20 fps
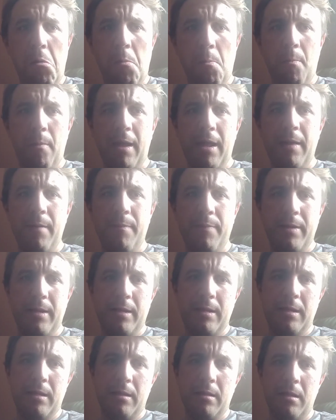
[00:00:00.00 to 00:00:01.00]
In my
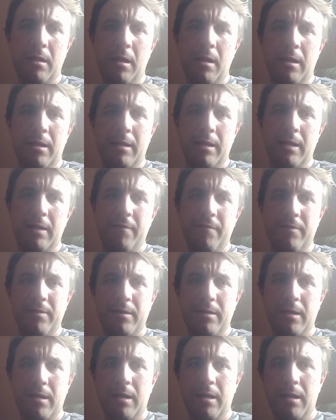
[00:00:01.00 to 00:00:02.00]
opinion, Nathan
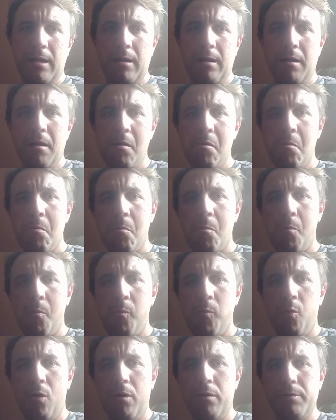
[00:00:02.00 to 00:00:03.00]
Dyer
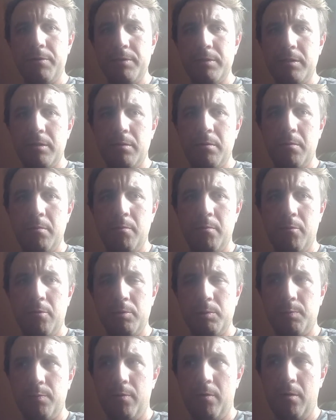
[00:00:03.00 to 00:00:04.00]
was
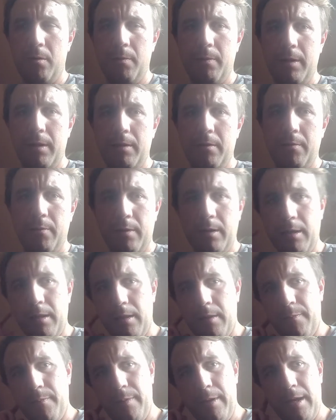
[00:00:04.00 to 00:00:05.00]
most probably one of
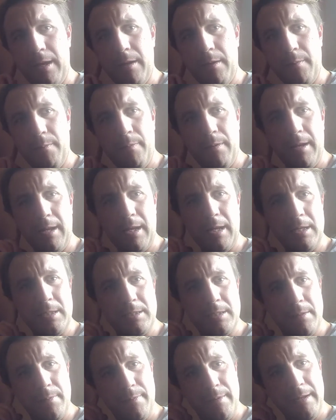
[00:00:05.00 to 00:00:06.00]
the better players
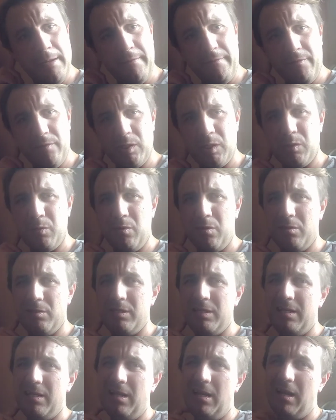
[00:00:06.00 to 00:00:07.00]
to play for
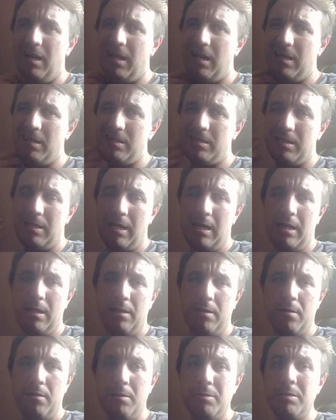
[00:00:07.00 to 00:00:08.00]
Swansea in the last 10
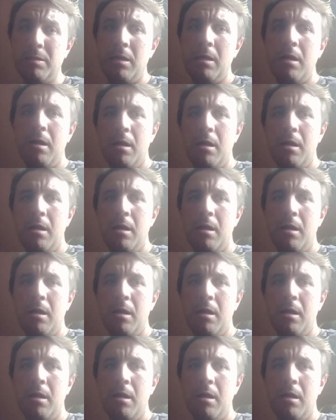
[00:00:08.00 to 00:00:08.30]
years,